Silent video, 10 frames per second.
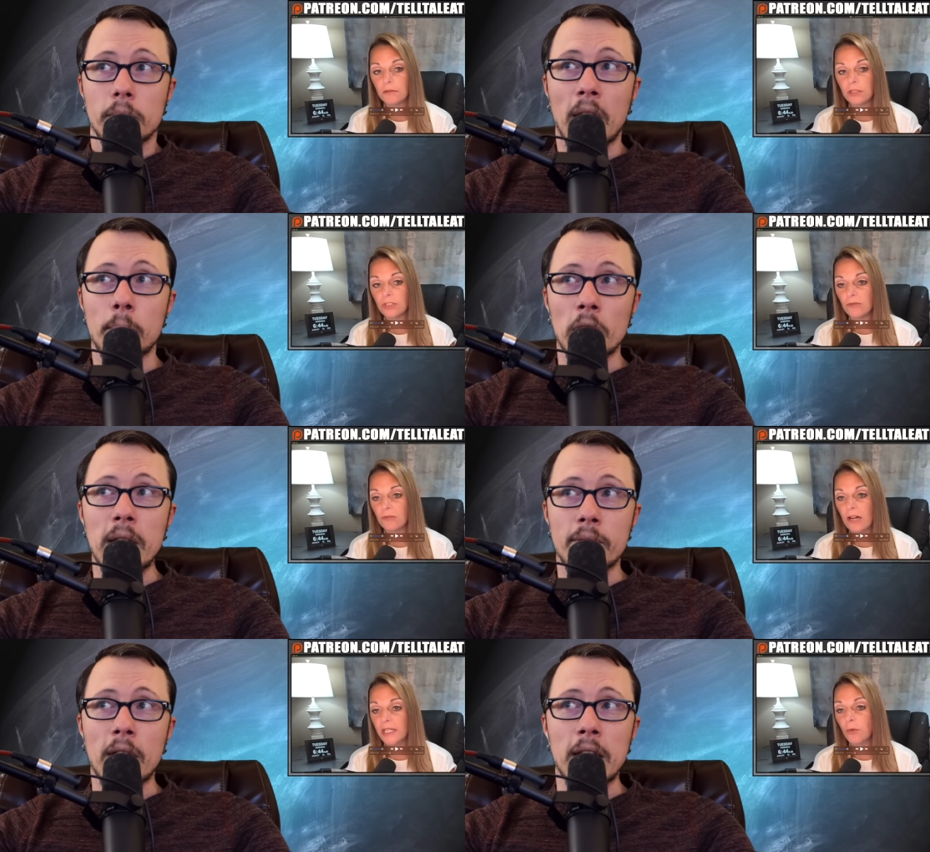Speaker 1: They
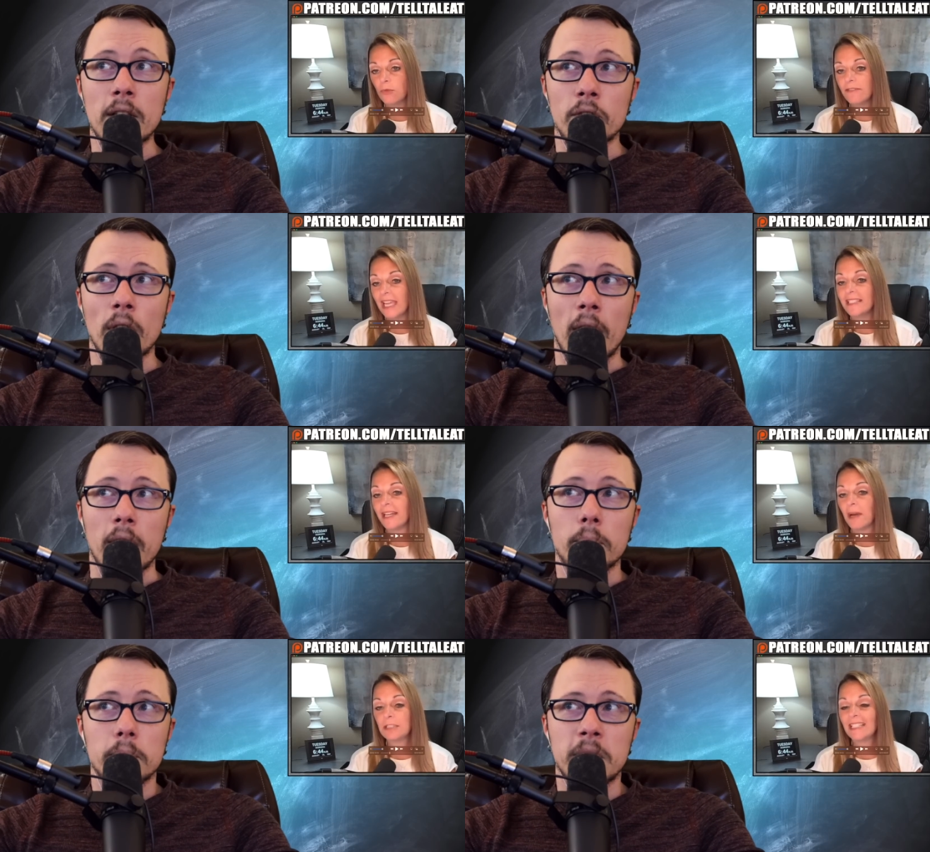believe that he's
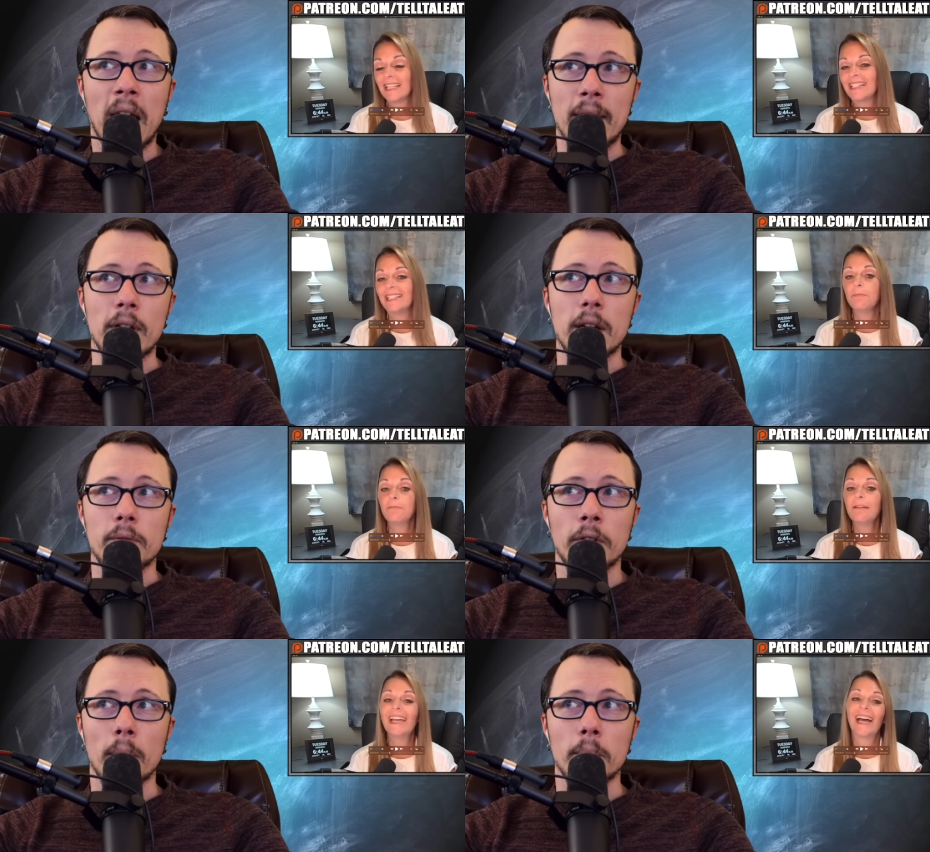like David
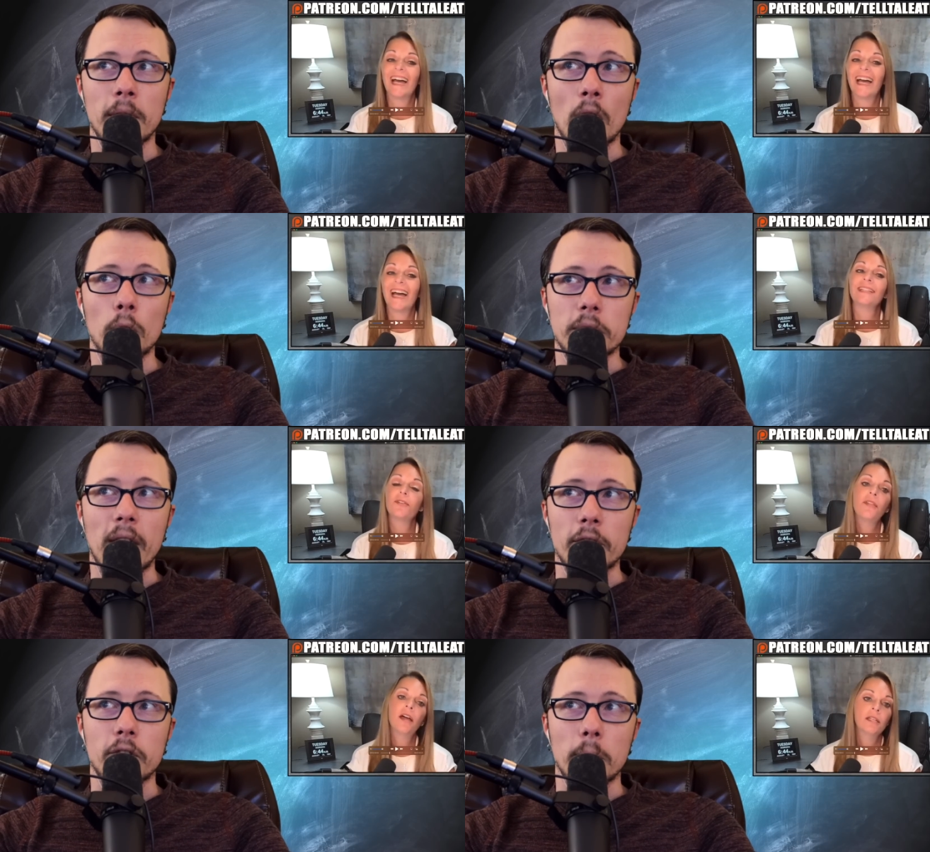from the Old
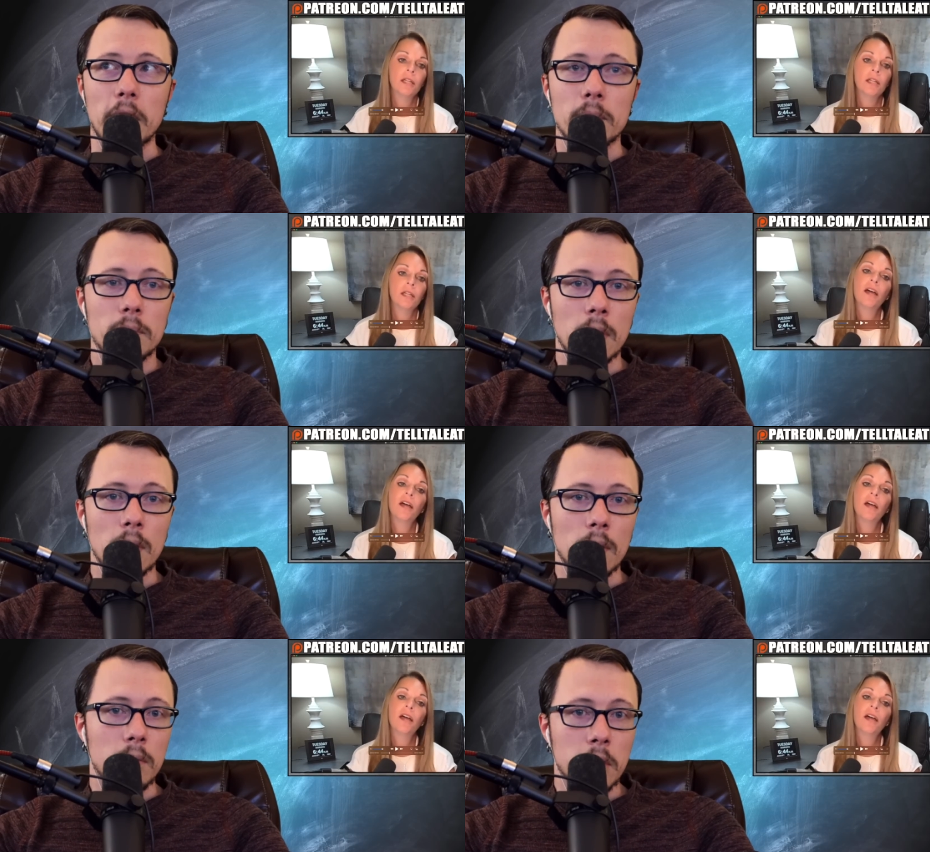Testament,
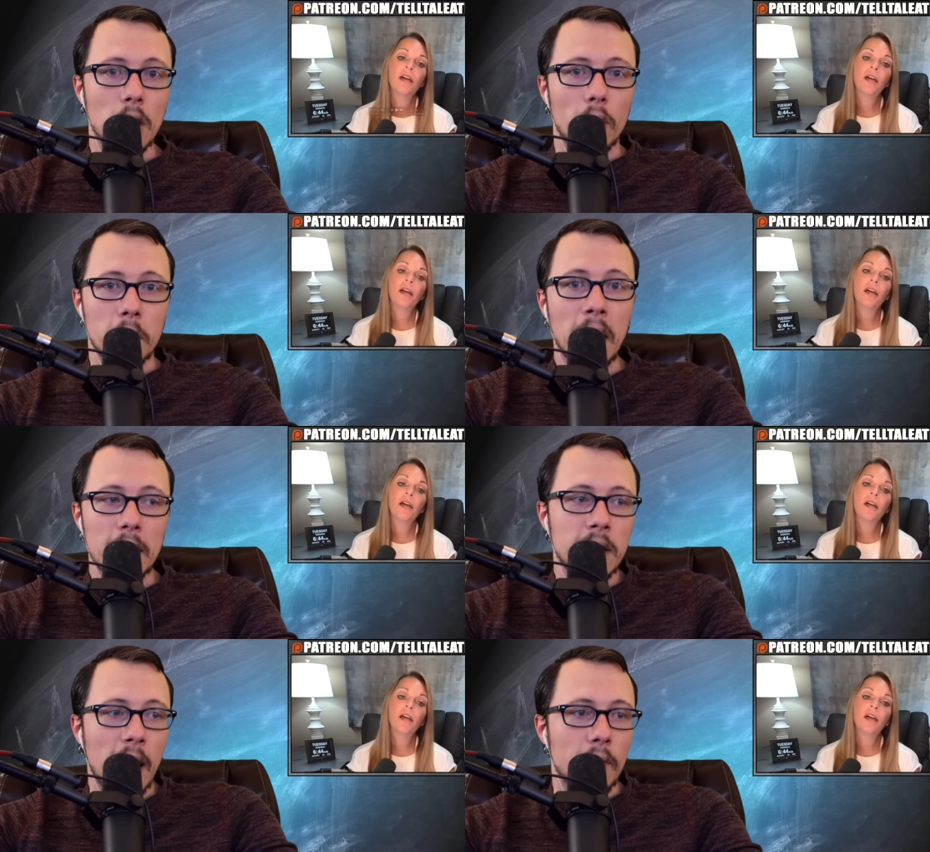you know,
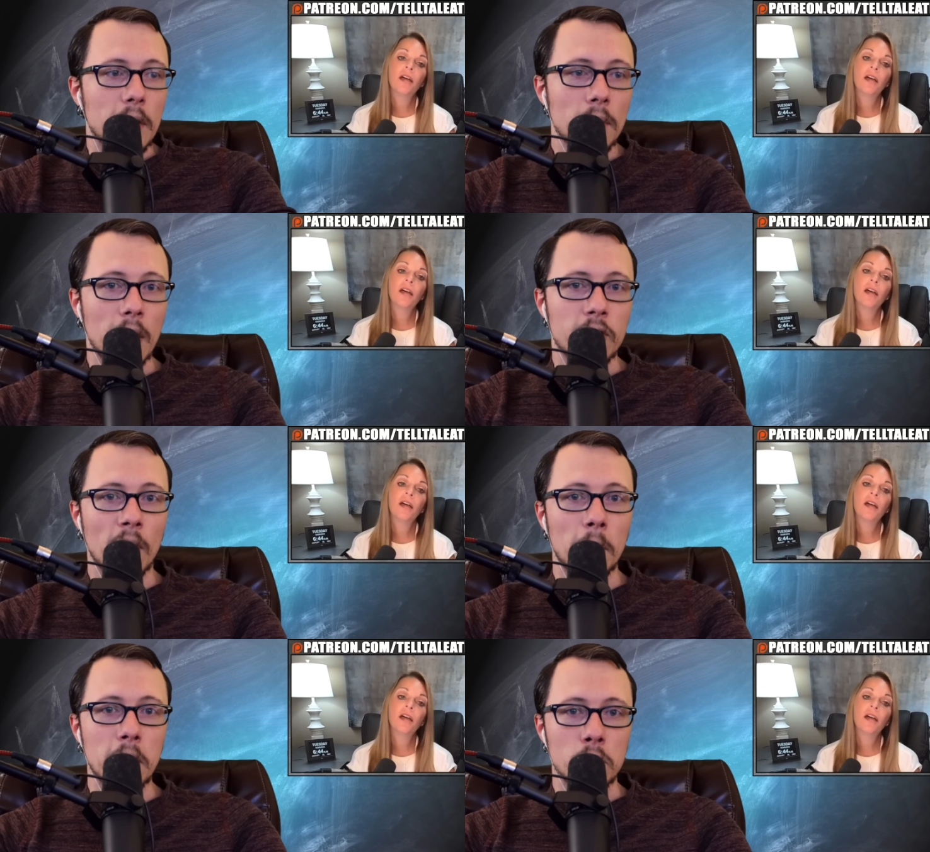King David, like
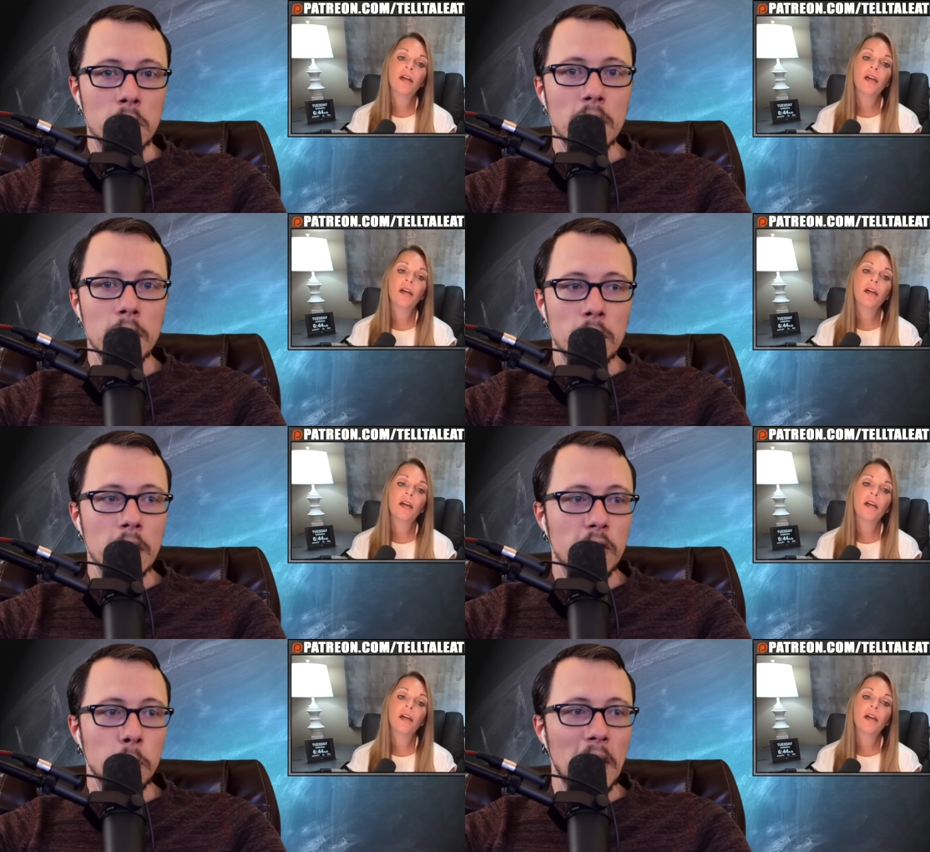somebody really,
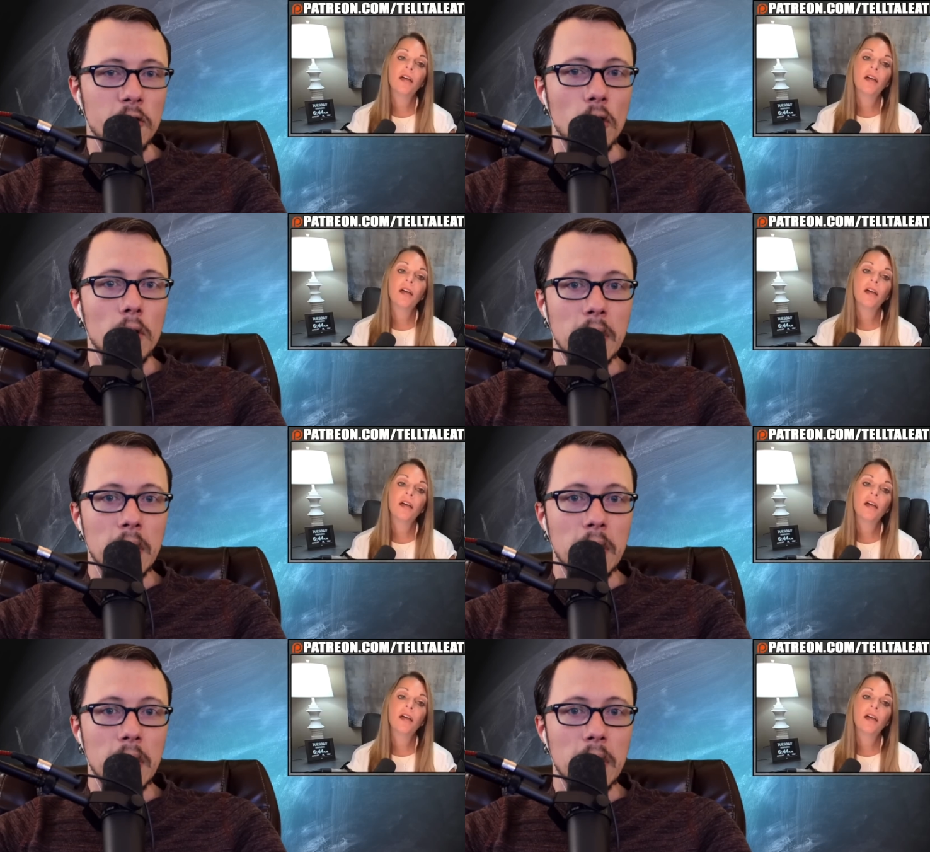really special.